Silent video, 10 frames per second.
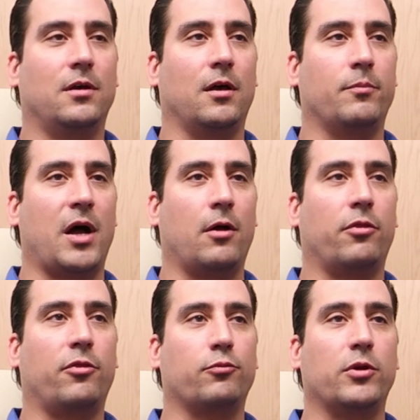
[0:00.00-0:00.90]

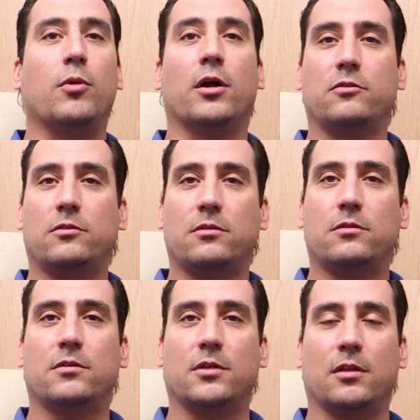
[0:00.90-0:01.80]
about 3 months
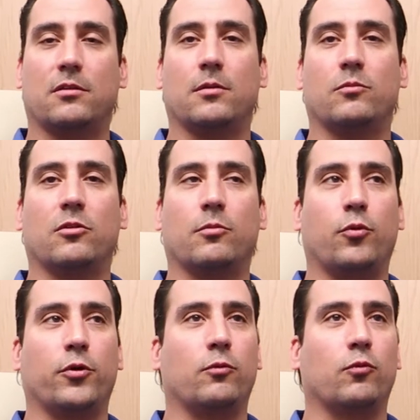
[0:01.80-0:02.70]
to get them to the
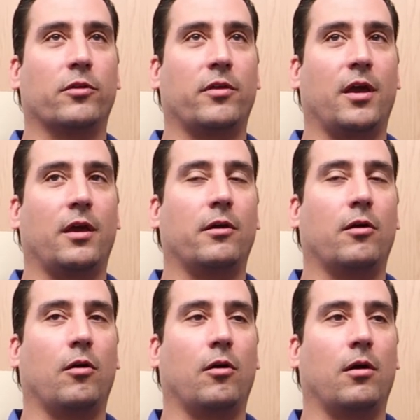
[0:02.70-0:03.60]
point where they
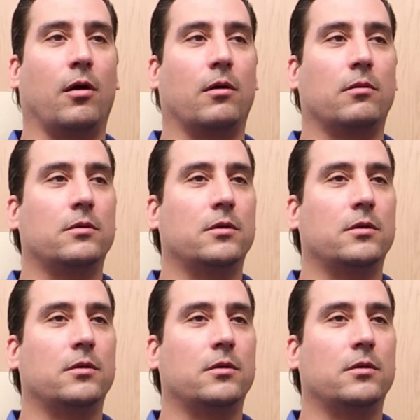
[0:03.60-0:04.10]
are